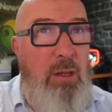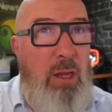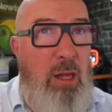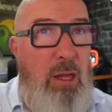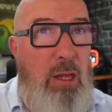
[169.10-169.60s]

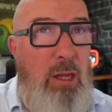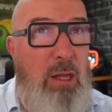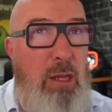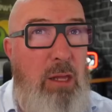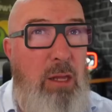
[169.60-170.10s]

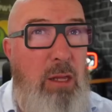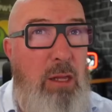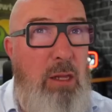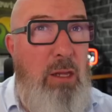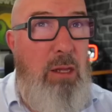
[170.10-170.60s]

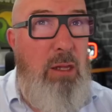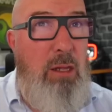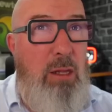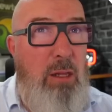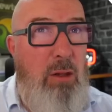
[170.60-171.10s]

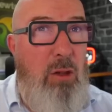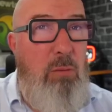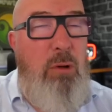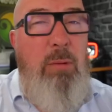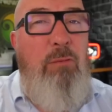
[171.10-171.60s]

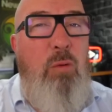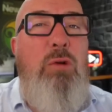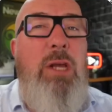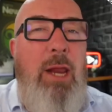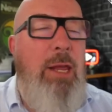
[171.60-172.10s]
Probably about
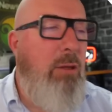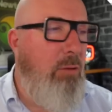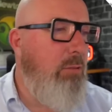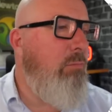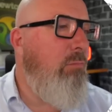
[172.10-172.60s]
14
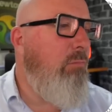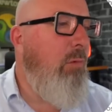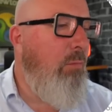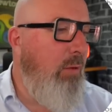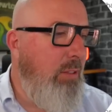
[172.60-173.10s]
acres,
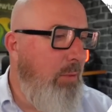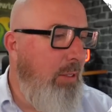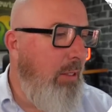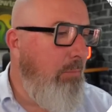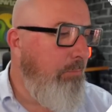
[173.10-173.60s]
roughly
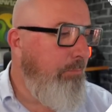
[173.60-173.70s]
speaking.